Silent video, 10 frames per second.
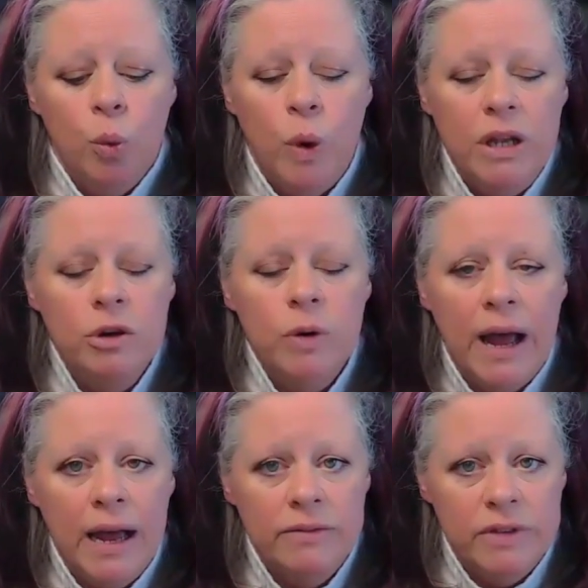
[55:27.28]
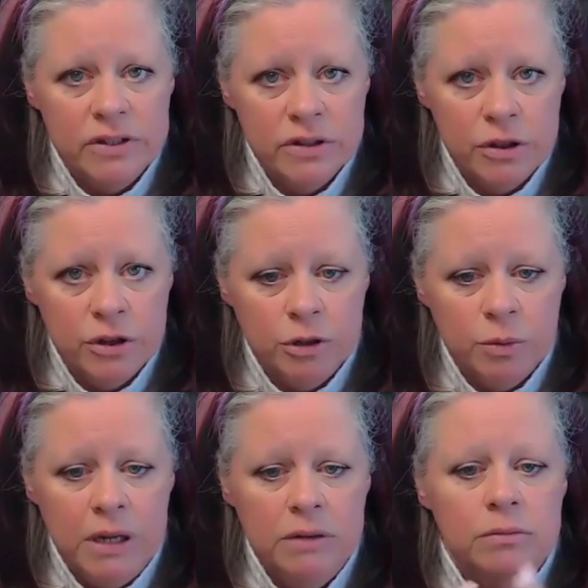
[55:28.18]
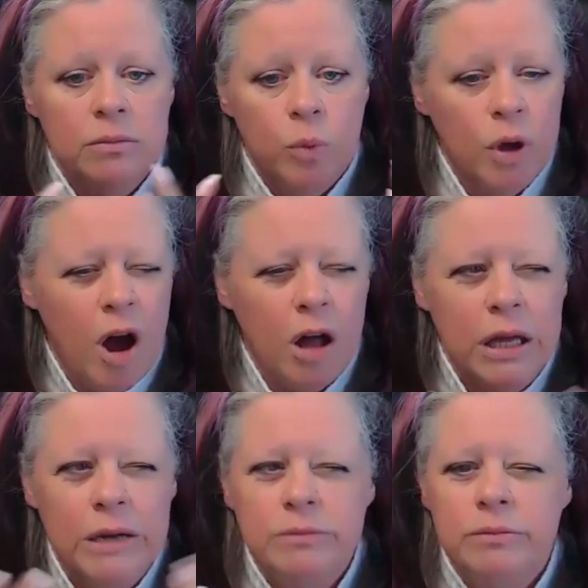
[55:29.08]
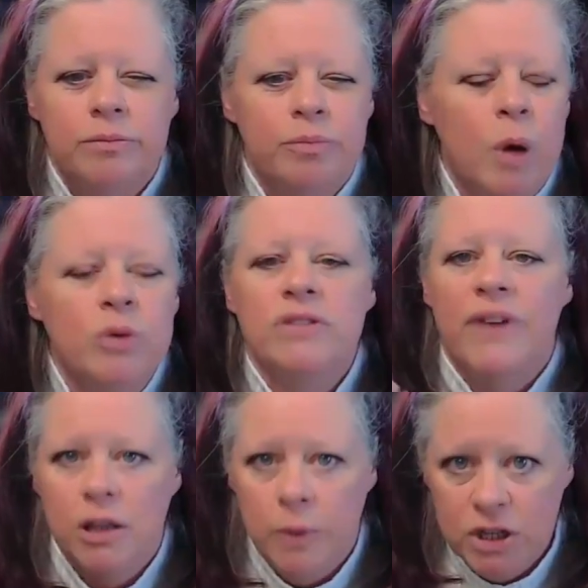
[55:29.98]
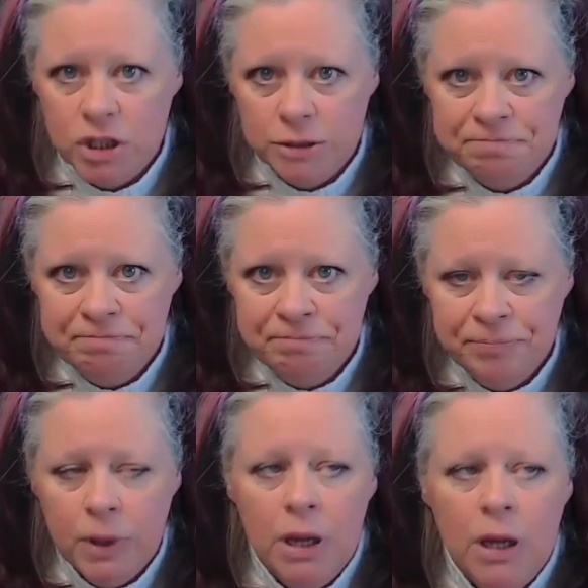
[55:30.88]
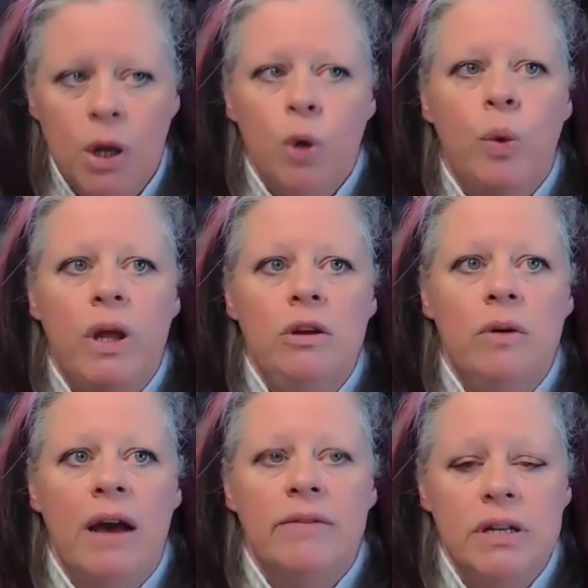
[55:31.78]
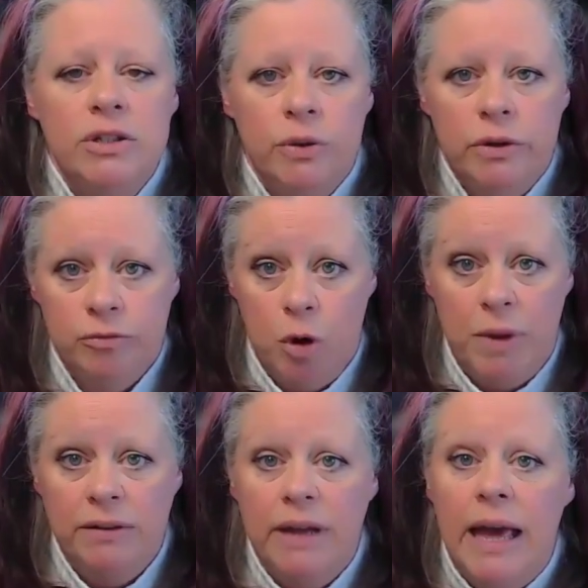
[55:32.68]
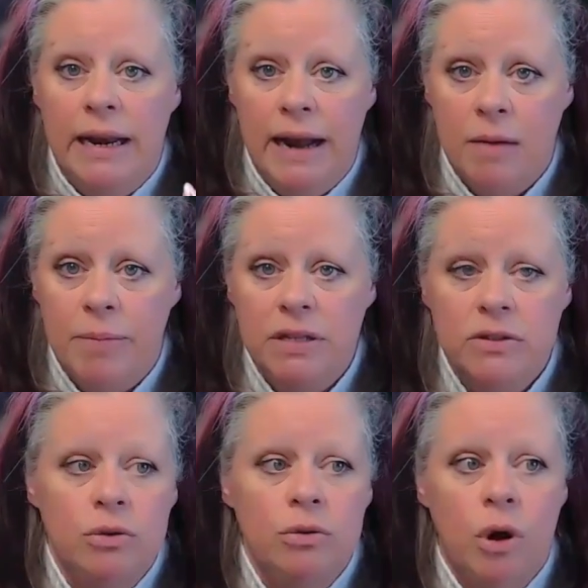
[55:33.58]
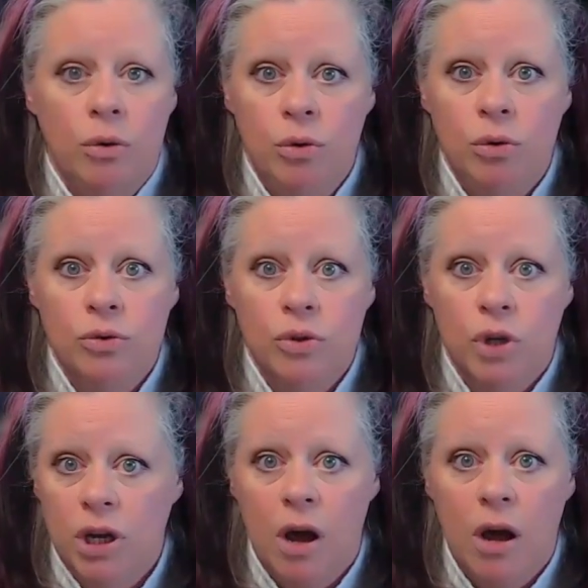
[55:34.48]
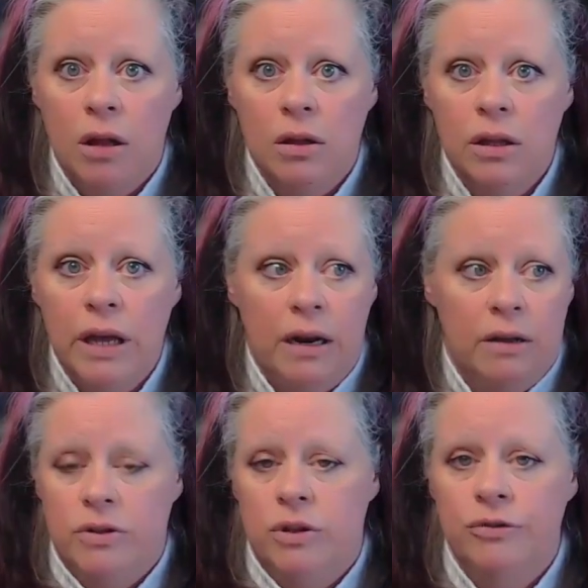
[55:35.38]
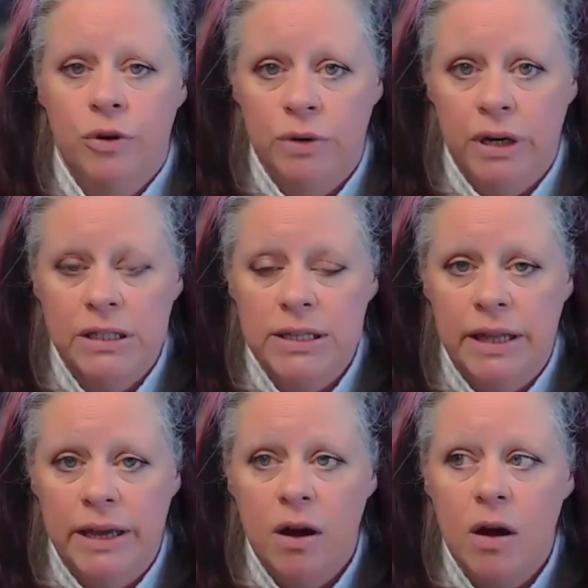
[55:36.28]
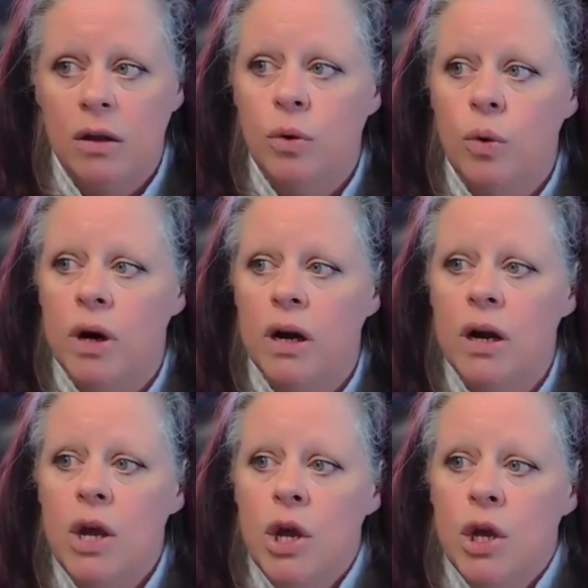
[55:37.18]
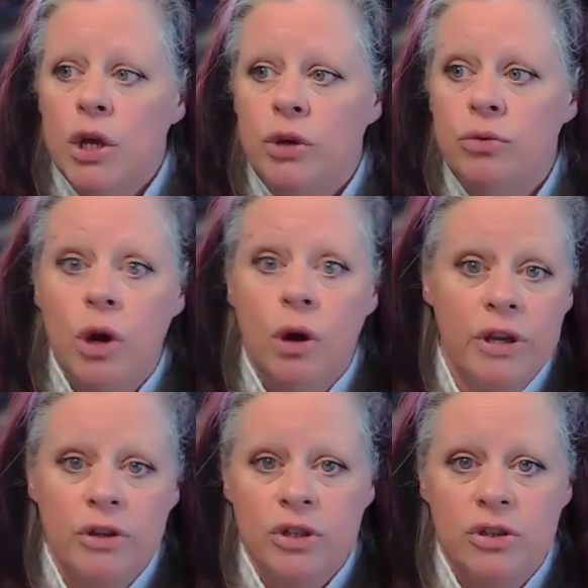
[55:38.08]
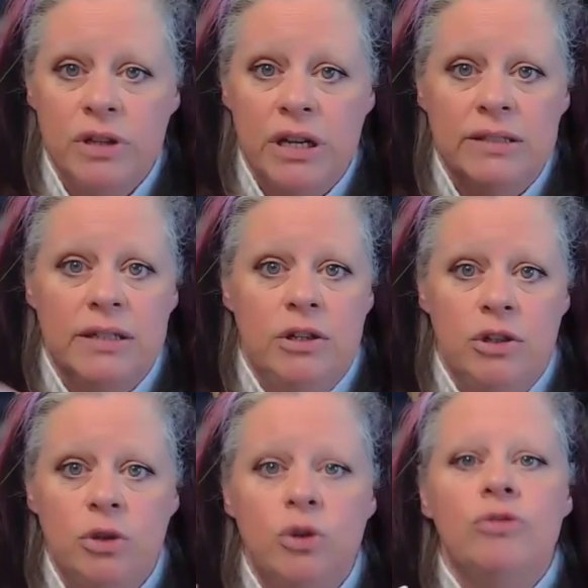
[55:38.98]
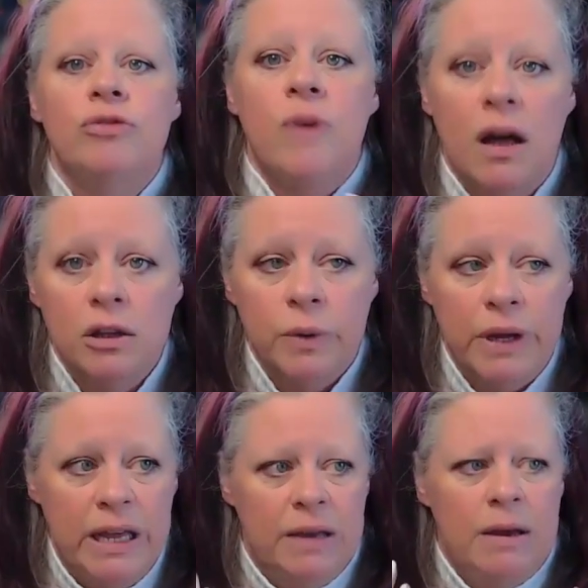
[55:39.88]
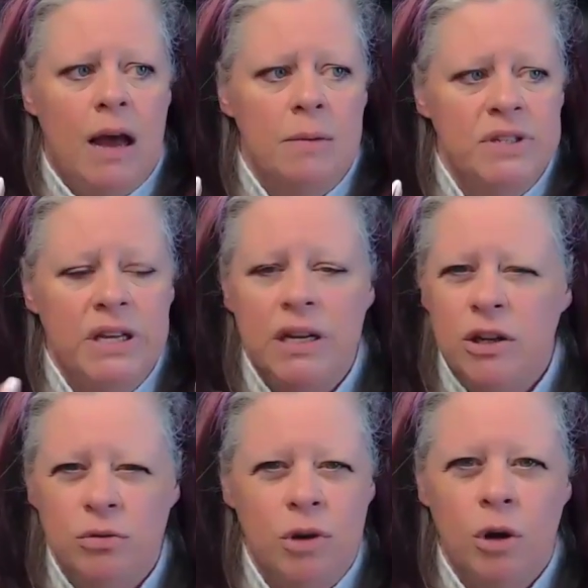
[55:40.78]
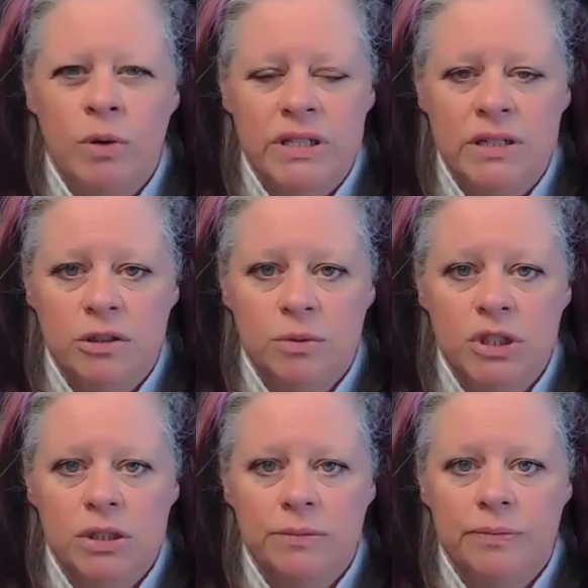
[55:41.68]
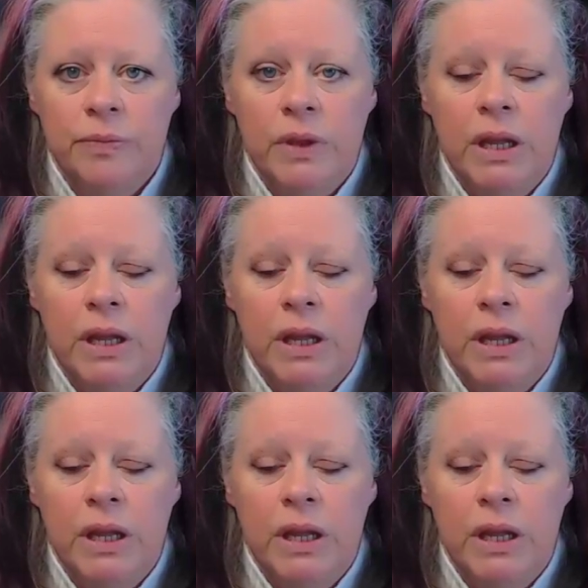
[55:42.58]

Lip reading: When you have, this is the third one, we'll call it post-evaluation. When you have an intuitive moment and it happens, you know who's going to call, and all of a sudden the phone rings and they call, or you know that you should do this and you follow it, it comes in and you know it's intuition.